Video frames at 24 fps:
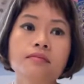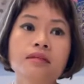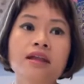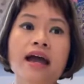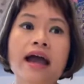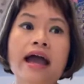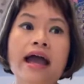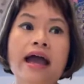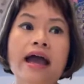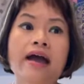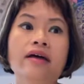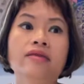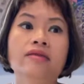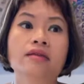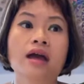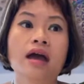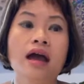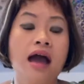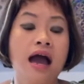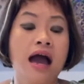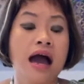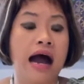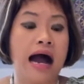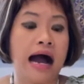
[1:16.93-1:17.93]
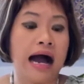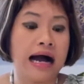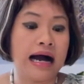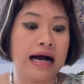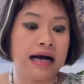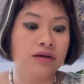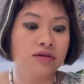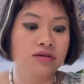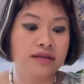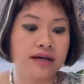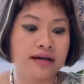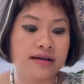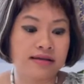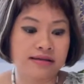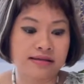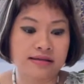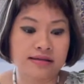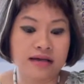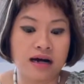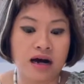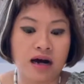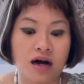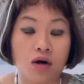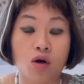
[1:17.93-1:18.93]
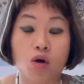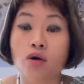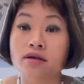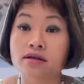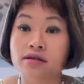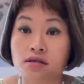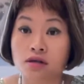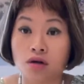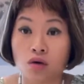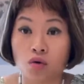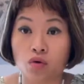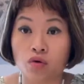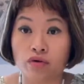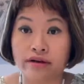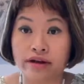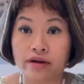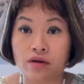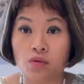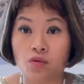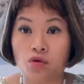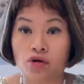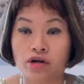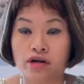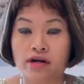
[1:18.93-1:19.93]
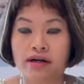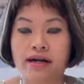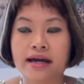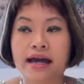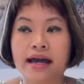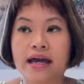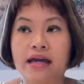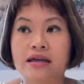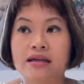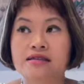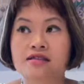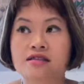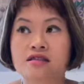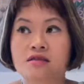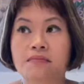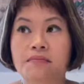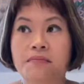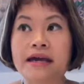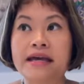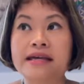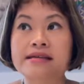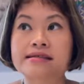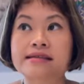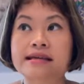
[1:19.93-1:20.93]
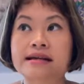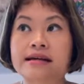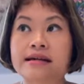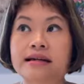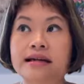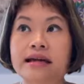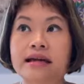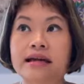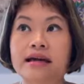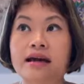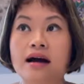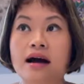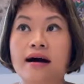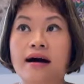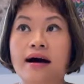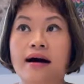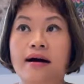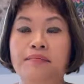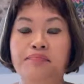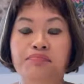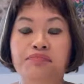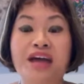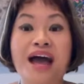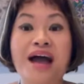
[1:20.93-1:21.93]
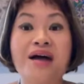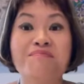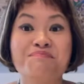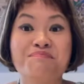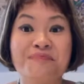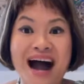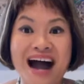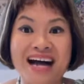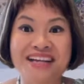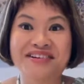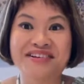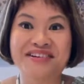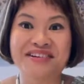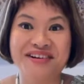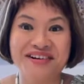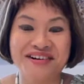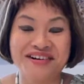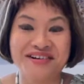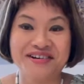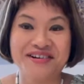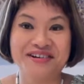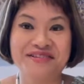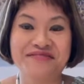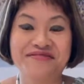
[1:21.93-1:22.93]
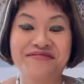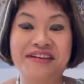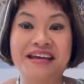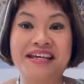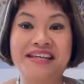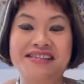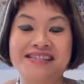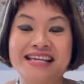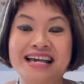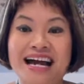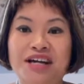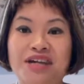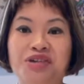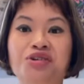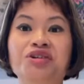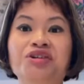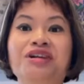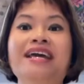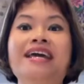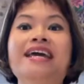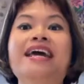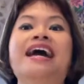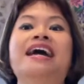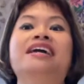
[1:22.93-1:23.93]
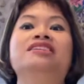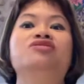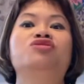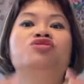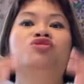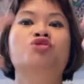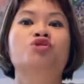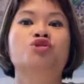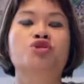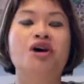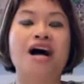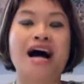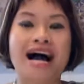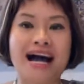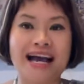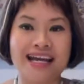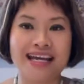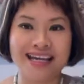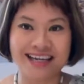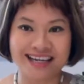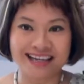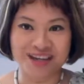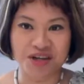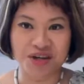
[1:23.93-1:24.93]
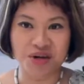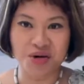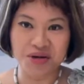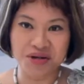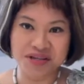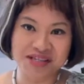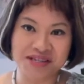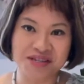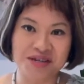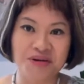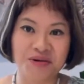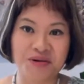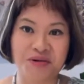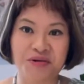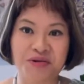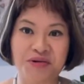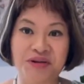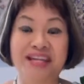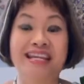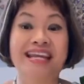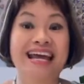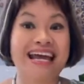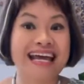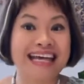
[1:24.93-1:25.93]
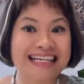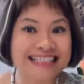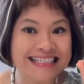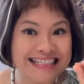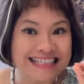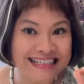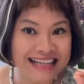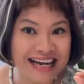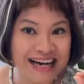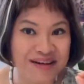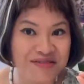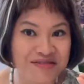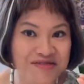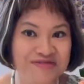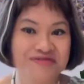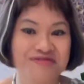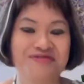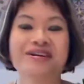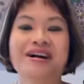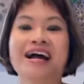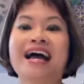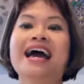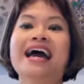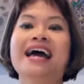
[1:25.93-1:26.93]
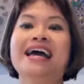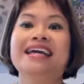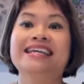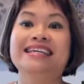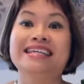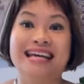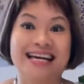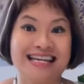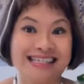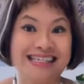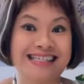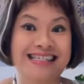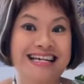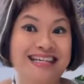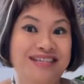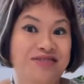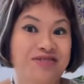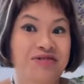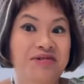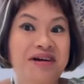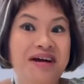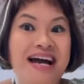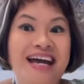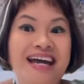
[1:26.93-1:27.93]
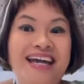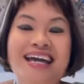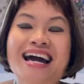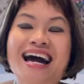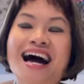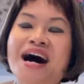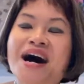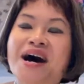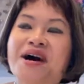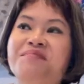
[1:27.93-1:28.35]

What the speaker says: And how does crystal grid work is basically Mother Earth is actually a giant crystal grid itself. Yes, that's right.